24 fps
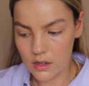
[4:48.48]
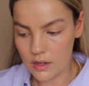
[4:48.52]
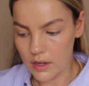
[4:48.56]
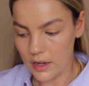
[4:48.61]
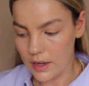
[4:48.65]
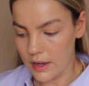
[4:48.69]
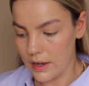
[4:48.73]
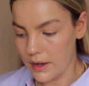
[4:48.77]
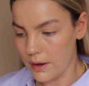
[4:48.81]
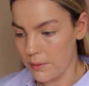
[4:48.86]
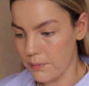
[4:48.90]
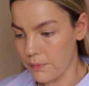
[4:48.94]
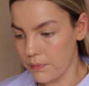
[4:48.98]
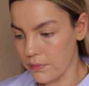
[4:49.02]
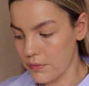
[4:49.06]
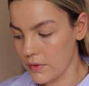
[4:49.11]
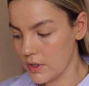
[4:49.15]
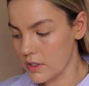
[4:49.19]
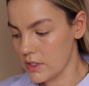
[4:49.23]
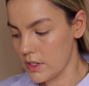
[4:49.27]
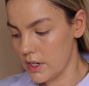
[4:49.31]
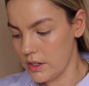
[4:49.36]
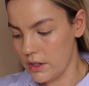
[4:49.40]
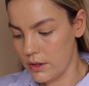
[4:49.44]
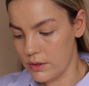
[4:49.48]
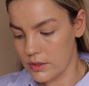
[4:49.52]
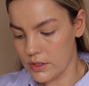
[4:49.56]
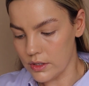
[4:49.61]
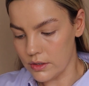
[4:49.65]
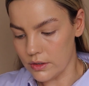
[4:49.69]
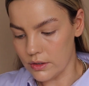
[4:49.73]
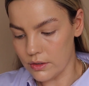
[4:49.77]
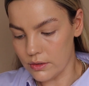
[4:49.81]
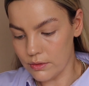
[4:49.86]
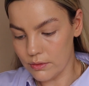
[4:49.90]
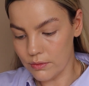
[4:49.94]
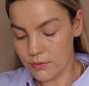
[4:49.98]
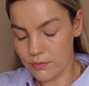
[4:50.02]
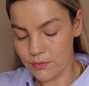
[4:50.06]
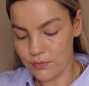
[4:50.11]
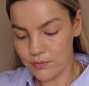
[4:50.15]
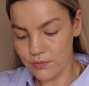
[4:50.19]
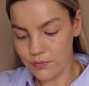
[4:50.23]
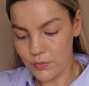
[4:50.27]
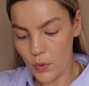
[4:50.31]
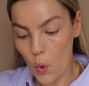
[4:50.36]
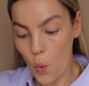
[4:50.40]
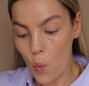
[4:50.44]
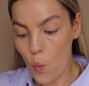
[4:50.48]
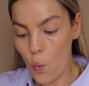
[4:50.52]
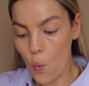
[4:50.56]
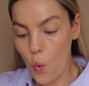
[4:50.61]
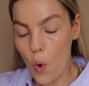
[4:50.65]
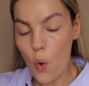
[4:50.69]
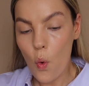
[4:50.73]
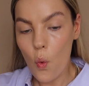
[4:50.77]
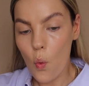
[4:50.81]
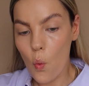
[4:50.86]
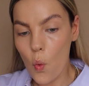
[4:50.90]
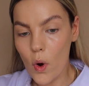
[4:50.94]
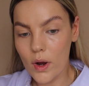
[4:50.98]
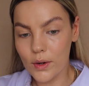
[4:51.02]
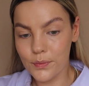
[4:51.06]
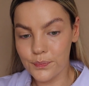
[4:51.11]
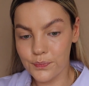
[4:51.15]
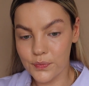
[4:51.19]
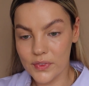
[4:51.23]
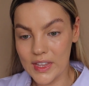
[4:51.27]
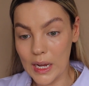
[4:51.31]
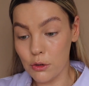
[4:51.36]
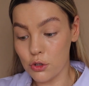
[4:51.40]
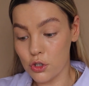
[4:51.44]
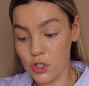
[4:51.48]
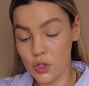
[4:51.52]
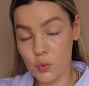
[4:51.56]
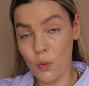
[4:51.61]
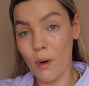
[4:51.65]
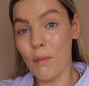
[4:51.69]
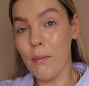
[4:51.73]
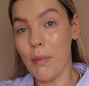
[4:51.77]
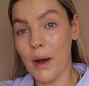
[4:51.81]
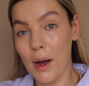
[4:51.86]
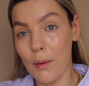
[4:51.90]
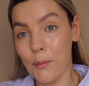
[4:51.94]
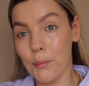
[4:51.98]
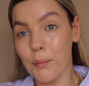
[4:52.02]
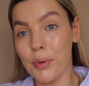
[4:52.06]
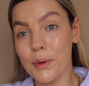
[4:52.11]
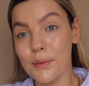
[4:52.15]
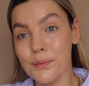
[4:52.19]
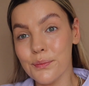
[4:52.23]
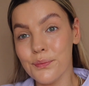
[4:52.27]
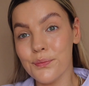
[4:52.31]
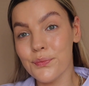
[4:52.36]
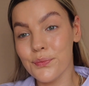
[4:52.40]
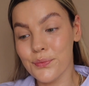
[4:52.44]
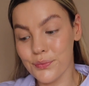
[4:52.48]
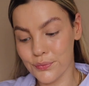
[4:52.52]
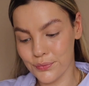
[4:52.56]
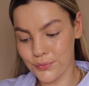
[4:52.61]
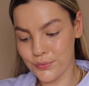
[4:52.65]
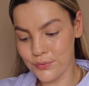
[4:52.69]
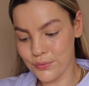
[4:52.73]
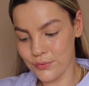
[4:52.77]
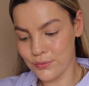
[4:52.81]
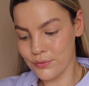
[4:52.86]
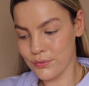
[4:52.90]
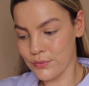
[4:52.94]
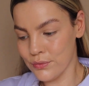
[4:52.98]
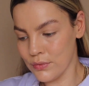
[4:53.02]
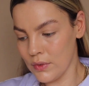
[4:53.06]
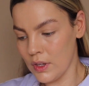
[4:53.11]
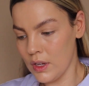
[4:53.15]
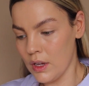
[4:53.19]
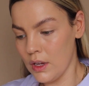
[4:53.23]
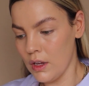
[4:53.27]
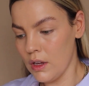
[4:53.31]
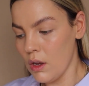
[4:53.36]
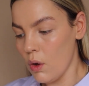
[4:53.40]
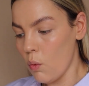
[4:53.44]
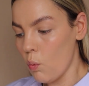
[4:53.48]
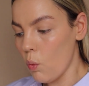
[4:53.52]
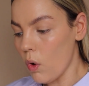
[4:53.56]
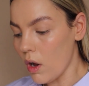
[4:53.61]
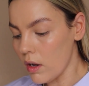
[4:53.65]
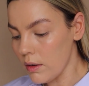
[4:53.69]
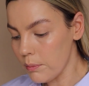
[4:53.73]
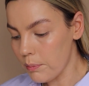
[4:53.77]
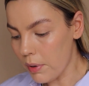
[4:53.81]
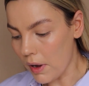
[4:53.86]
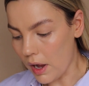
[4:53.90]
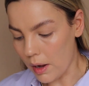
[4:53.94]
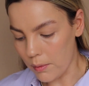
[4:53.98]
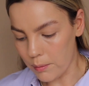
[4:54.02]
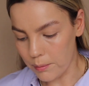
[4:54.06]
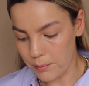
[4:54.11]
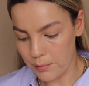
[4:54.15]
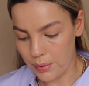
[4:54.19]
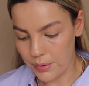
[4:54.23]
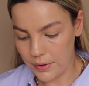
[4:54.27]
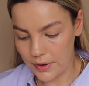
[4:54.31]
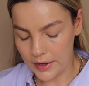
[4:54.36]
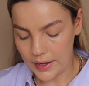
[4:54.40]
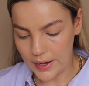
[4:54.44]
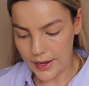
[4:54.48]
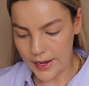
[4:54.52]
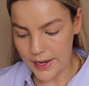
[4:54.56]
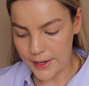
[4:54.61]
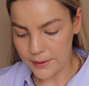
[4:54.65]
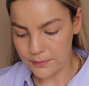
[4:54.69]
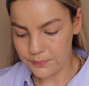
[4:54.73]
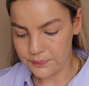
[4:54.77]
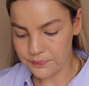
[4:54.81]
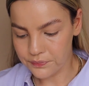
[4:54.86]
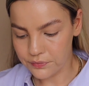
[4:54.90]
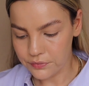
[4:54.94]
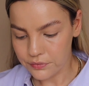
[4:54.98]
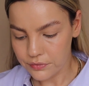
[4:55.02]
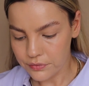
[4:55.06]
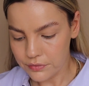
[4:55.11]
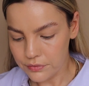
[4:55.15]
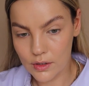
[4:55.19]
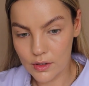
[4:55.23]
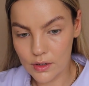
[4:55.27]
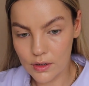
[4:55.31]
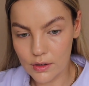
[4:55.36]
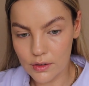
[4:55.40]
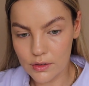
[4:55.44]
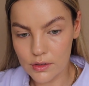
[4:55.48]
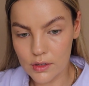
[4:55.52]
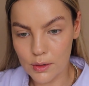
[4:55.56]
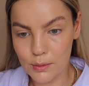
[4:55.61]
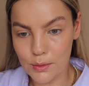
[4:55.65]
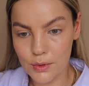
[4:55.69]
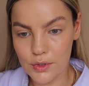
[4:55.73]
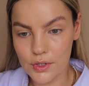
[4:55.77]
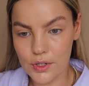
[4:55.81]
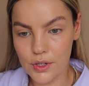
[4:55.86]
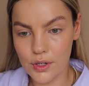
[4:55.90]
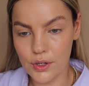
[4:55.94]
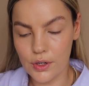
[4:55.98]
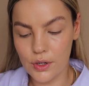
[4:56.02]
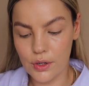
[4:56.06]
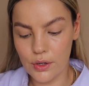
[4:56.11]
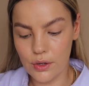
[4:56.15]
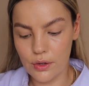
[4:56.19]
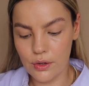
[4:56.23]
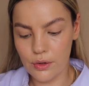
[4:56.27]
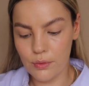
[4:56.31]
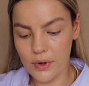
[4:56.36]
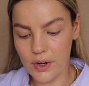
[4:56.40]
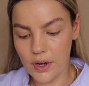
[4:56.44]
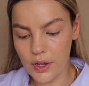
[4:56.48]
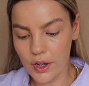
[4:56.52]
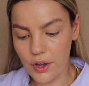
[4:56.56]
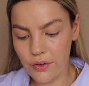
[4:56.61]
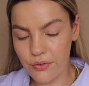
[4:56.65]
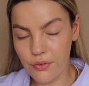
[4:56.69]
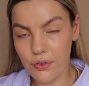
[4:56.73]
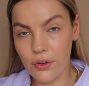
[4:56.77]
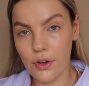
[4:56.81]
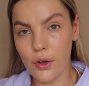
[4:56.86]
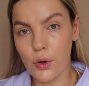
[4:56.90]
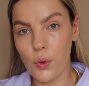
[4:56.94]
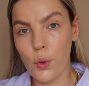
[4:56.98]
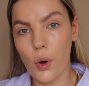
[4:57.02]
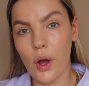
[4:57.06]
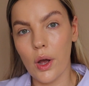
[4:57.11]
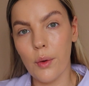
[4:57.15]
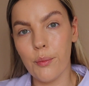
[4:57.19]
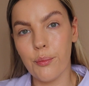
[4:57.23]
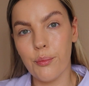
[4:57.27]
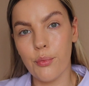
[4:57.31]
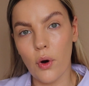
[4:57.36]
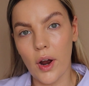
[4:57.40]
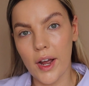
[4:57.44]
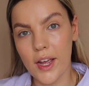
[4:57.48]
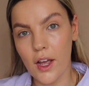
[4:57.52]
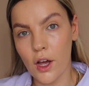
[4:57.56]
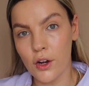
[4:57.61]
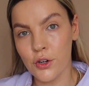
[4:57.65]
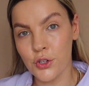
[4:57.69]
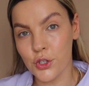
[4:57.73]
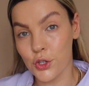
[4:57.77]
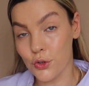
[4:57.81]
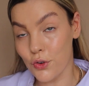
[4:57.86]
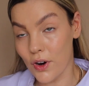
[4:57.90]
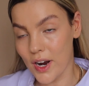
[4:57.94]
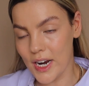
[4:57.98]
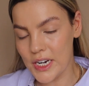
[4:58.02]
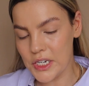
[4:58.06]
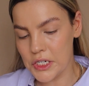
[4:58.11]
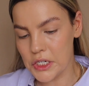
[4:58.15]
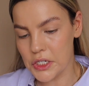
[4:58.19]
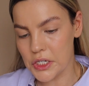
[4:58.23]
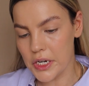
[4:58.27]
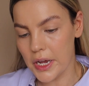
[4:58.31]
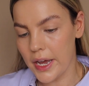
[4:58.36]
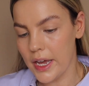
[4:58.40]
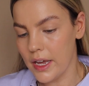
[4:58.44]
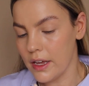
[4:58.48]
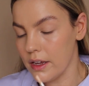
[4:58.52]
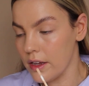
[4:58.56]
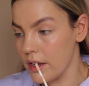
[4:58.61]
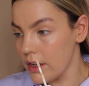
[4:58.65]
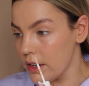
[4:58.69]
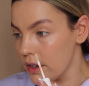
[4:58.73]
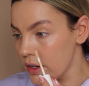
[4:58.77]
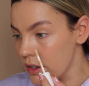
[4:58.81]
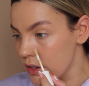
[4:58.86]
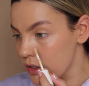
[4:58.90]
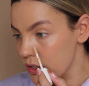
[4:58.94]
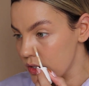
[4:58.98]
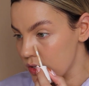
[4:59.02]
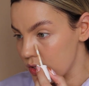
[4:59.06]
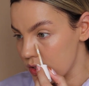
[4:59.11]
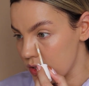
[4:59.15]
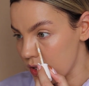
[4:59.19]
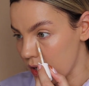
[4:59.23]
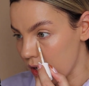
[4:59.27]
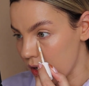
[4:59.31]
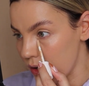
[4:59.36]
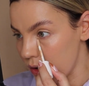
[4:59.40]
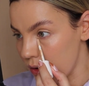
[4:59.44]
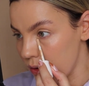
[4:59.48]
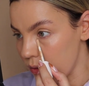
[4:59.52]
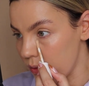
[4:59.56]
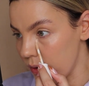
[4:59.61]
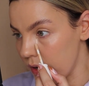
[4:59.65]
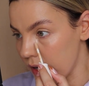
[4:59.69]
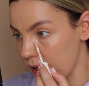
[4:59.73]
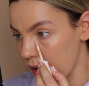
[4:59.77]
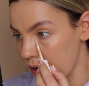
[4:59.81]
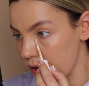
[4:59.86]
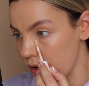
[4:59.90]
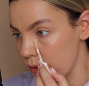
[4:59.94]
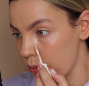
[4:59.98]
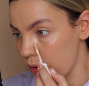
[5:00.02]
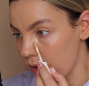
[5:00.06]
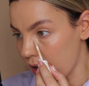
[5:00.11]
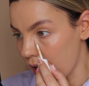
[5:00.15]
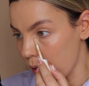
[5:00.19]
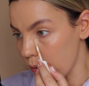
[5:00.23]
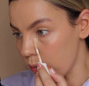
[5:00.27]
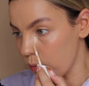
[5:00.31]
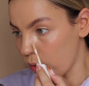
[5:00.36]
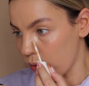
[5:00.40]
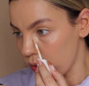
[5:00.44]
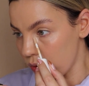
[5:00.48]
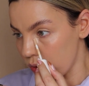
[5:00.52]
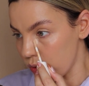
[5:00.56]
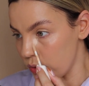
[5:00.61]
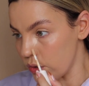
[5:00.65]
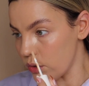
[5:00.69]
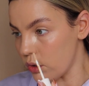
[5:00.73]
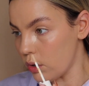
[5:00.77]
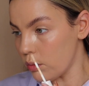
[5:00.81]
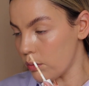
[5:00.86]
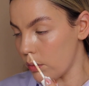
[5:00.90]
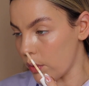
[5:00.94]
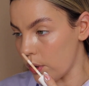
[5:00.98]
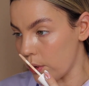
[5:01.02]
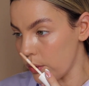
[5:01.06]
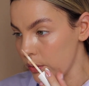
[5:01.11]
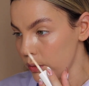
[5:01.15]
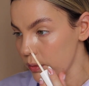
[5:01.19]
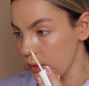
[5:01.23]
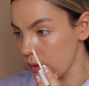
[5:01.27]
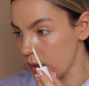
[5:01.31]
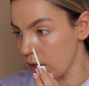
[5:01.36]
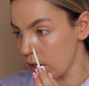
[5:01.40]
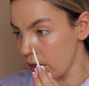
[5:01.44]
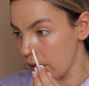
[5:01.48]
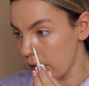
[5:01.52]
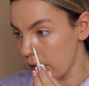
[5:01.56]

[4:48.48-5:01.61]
because I didn't use it all. Whoa, that was just one pump. One pump, okay. So we're gonna go for quite a bright under eye today. so we're going to apply more than normal.